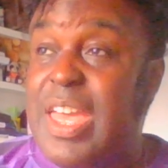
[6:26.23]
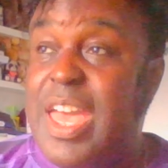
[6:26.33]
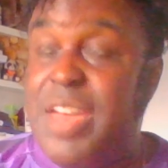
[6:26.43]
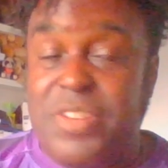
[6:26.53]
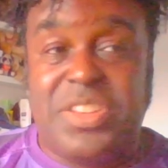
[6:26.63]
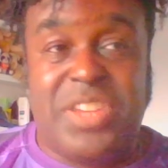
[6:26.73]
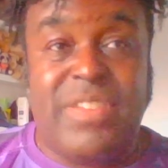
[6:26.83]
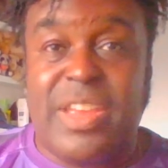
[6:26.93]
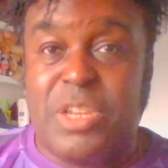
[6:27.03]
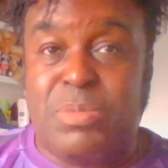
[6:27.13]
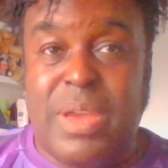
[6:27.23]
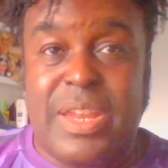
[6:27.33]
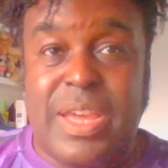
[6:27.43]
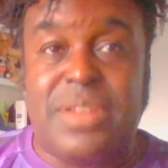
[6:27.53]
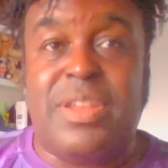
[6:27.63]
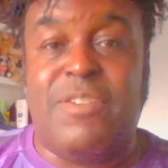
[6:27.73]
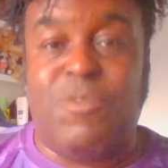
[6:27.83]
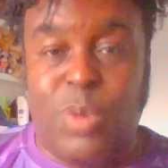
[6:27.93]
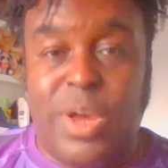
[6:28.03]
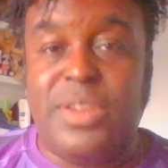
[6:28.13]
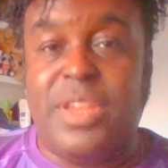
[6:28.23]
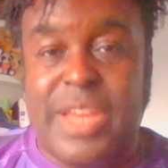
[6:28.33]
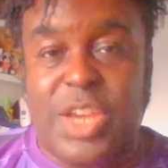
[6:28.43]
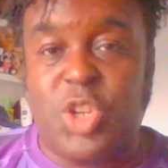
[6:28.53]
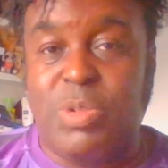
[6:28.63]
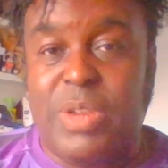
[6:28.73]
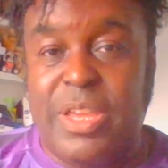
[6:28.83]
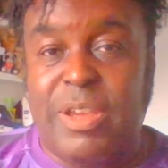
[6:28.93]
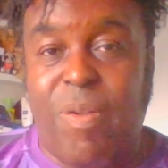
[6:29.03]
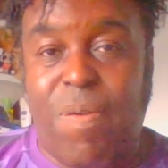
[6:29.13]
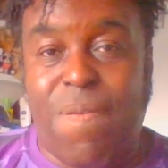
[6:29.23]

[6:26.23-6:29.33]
Every team that he's played at, they've won the National League,